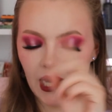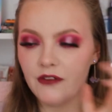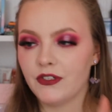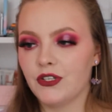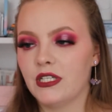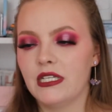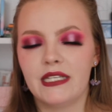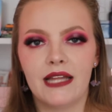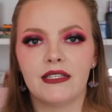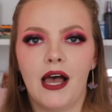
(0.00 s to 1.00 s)
I've used it
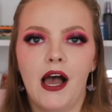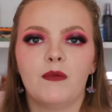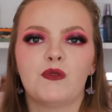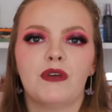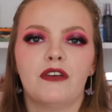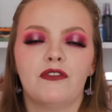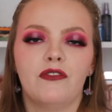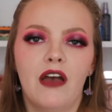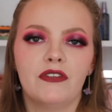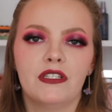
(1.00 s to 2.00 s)
10 times, but if you've
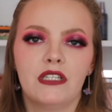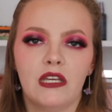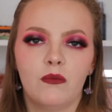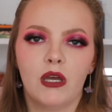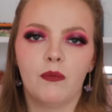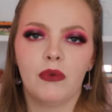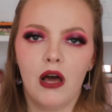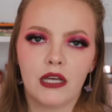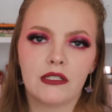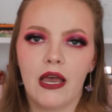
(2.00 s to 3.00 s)
ever seen me
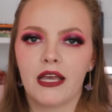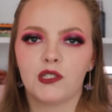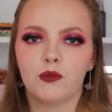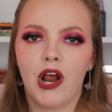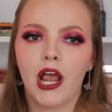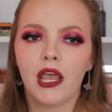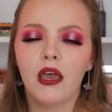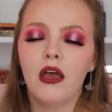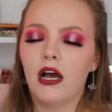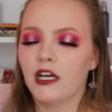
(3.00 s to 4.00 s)
apply setting spray,
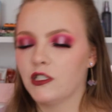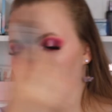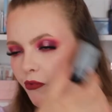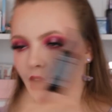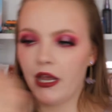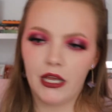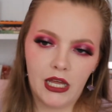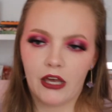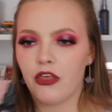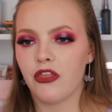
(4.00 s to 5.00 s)
I spray it
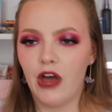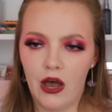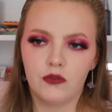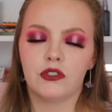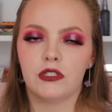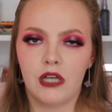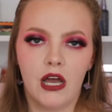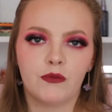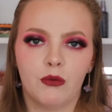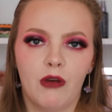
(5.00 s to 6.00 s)
like 1,000
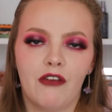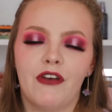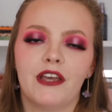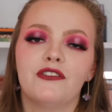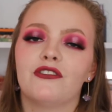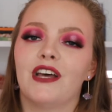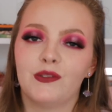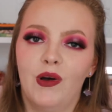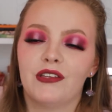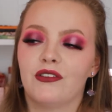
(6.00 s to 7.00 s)
times on my face, so
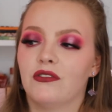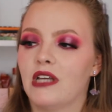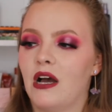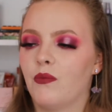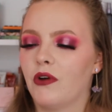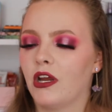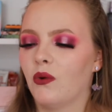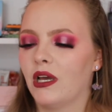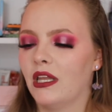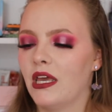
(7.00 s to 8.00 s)
that's why it's gone down pretty
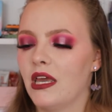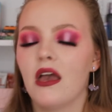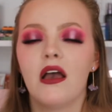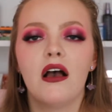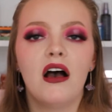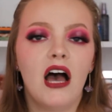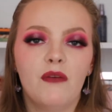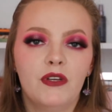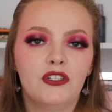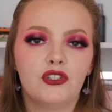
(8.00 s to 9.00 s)
quickly.
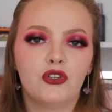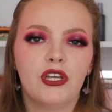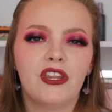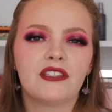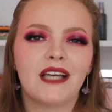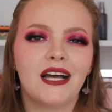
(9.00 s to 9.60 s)
I've been enjoying this.